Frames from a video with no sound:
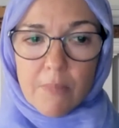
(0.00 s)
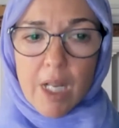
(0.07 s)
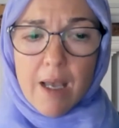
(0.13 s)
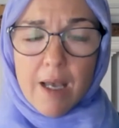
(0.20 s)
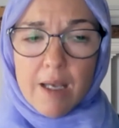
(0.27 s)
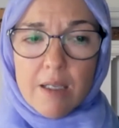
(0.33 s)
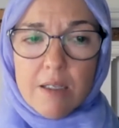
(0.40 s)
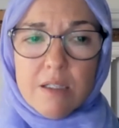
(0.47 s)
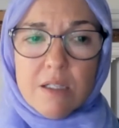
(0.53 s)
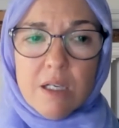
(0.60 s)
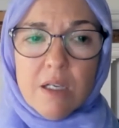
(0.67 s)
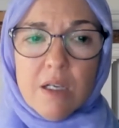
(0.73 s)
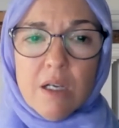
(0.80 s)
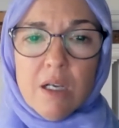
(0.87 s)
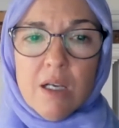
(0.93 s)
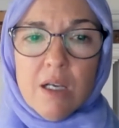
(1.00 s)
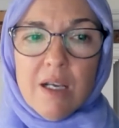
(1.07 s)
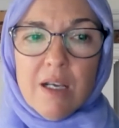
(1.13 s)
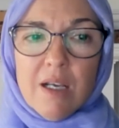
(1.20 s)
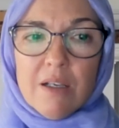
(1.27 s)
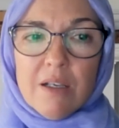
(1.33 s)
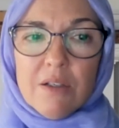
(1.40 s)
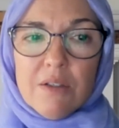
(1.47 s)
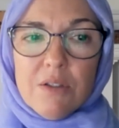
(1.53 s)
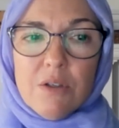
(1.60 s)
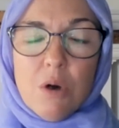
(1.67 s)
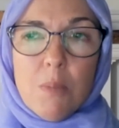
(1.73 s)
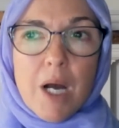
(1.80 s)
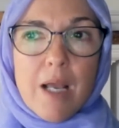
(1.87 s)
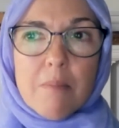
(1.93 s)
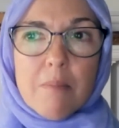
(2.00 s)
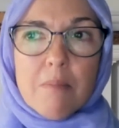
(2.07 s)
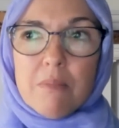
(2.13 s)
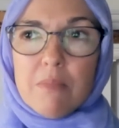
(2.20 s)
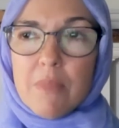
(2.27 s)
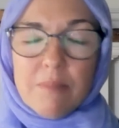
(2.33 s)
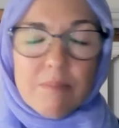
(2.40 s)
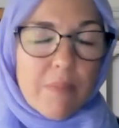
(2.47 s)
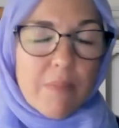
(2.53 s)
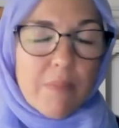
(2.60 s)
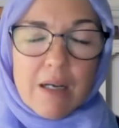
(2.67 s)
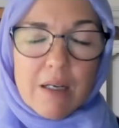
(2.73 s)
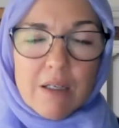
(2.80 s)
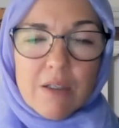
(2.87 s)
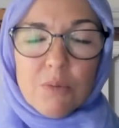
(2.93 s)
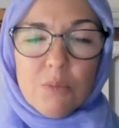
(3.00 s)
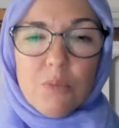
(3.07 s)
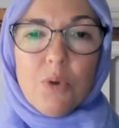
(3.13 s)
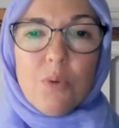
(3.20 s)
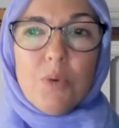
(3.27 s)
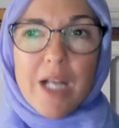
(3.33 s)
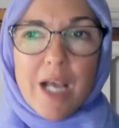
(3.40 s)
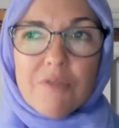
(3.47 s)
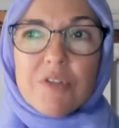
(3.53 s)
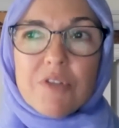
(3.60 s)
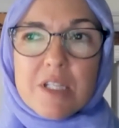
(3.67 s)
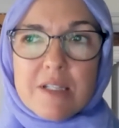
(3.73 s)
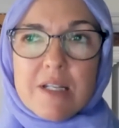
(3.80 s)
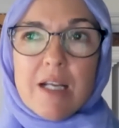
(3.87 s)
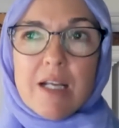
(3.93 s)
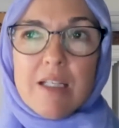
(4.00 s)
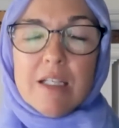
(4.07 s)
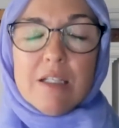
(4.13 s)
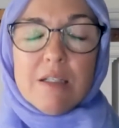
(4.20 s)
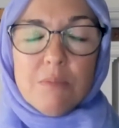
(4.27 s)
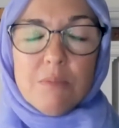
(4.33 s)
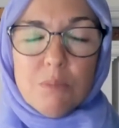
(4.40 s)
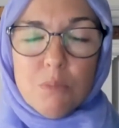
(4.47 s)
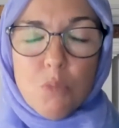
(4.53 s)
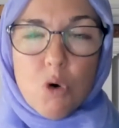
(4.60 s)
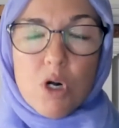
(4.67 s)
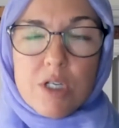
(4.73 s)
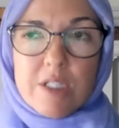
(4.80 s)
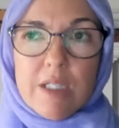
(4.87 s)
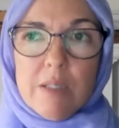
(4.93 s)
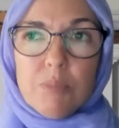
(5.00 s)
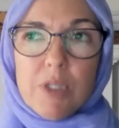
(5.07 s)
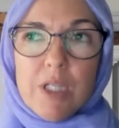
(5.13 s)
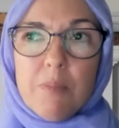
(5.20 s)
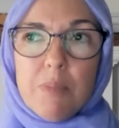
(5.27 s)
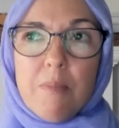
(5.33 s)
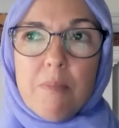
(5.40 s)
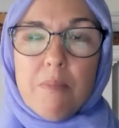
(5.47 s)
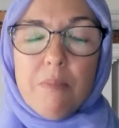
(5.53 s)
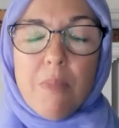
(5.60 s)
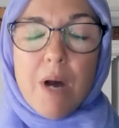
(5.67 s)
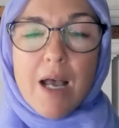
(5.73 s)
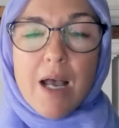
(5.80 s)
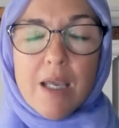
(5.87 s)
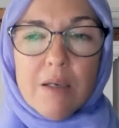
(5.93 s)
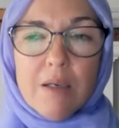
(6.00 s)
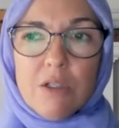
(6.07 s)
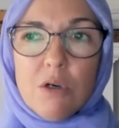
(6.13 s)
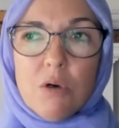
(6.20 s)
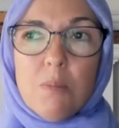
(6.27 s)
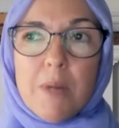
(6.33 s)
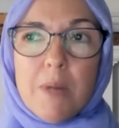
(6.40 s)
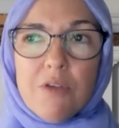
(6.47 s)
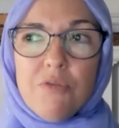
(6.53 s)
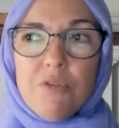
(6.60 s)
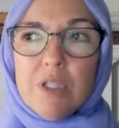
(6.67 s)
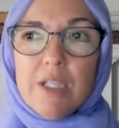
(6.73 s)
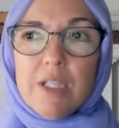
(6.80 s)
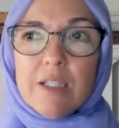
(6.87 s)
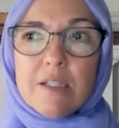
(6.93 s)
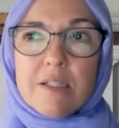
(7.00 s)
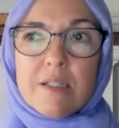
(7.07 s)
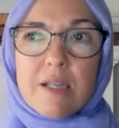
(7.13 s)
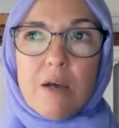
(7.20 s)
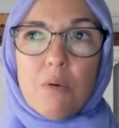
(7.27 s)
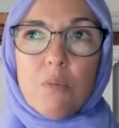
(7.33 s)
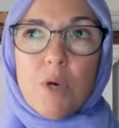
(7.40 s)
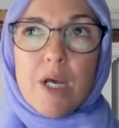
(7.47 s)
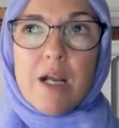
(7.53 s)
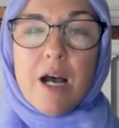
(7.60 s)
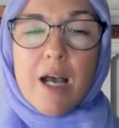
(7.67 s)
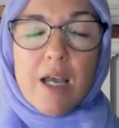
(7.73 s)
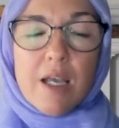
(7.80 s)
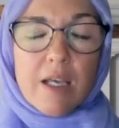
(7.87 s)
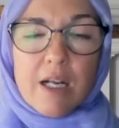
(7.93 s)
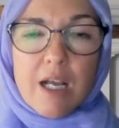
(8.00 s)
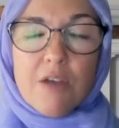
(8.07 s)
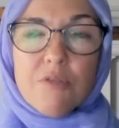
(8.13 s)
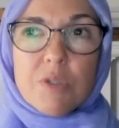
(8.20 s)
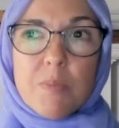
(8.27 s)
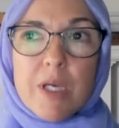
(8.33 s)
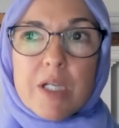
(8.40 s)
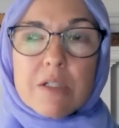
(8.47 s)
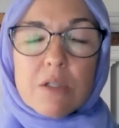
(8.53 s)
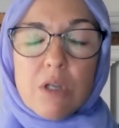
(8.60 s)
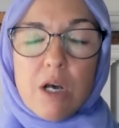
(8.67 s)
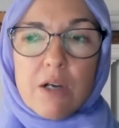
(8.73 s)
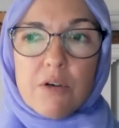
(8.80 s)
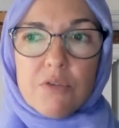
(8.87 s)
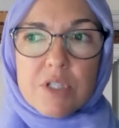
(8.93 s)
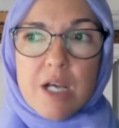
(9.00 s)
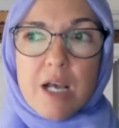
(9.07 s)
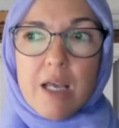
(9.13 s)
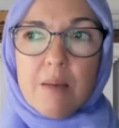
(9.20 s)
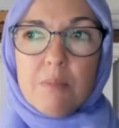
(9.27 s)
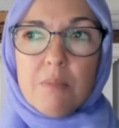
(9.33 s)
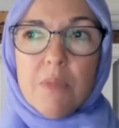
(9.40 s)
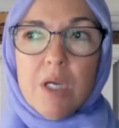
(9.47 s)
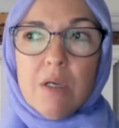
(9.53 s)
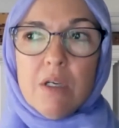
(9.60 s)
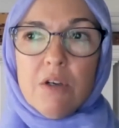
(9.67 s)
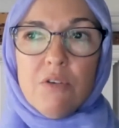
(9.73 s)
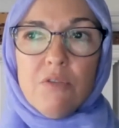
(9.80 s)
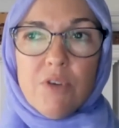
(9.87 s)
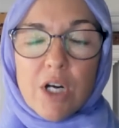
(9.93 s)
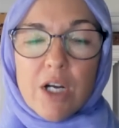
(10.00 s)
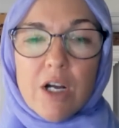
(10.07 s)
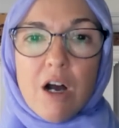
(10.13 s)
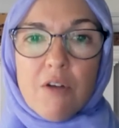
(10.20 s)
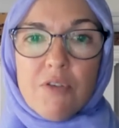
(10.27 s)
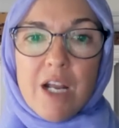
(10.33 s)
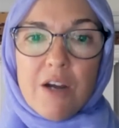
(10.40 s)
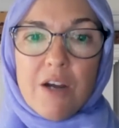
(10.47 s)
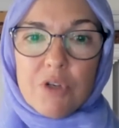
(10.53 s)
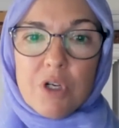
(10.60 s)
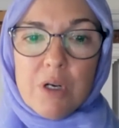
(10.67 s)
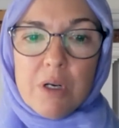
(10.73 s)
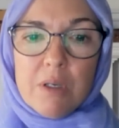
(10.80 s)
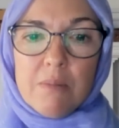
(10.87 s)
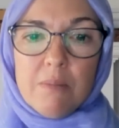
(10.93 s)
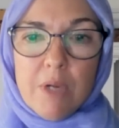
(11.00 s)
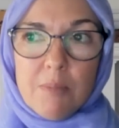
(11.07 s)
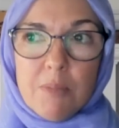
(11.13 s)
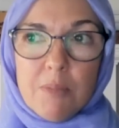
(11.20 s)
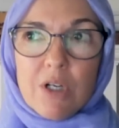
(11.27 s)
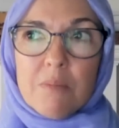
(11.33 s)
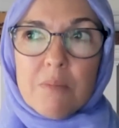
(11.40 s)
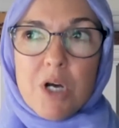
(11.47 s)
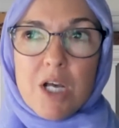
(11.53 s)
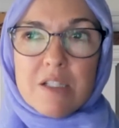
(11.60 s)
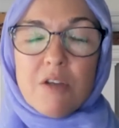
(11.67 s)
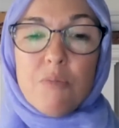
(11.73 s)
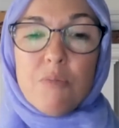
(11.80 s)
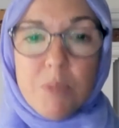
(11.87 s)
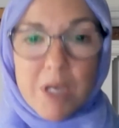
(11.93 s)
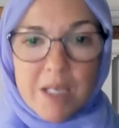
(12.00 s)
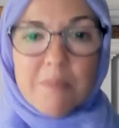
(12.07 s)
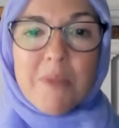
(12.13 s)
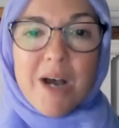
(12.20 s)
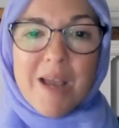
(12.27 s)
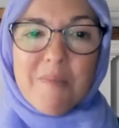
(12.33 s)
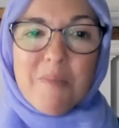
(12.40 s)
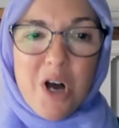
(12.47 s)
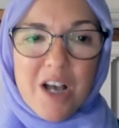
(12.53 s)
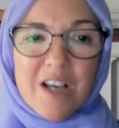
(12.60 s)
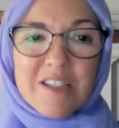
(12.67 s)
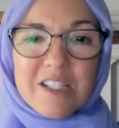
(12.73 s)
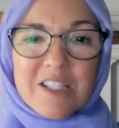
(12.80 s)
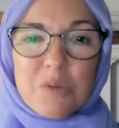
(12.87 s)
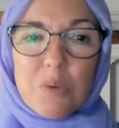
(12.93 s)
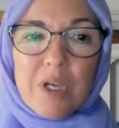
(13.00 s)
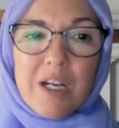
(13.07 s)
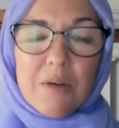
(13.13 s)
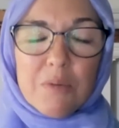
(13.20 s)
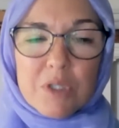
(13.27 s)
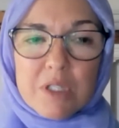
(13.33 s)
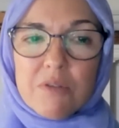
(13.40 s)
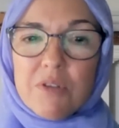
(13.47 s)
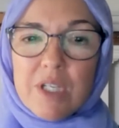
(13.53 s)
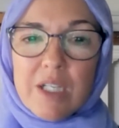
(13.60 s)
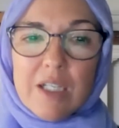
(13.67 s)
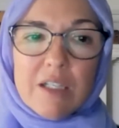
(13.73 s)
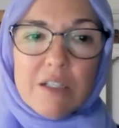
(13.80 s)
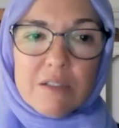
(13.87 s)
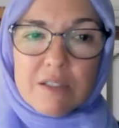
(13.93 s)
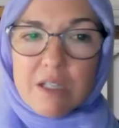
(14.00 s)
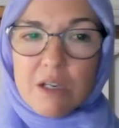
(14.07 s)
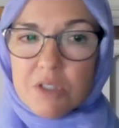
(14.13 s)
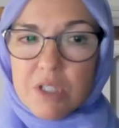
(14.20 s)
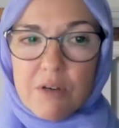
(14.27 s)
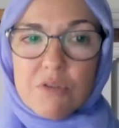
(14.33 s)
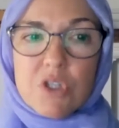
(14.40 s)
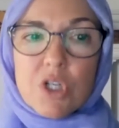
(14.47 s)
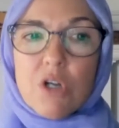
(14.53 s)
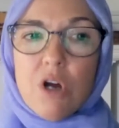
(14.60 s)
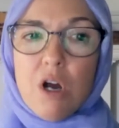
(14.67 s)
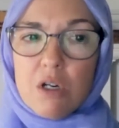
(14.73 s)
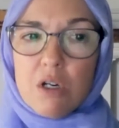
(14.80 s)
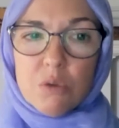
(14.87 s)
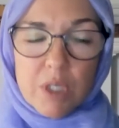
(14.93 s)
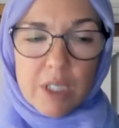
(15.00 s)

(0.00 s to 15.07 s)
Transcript: And, you know, we would have to study it more deeply, but my feeling is that when I've spent a lot of time, very often African-American mosques have been my mosques when I was living in south side of Chicago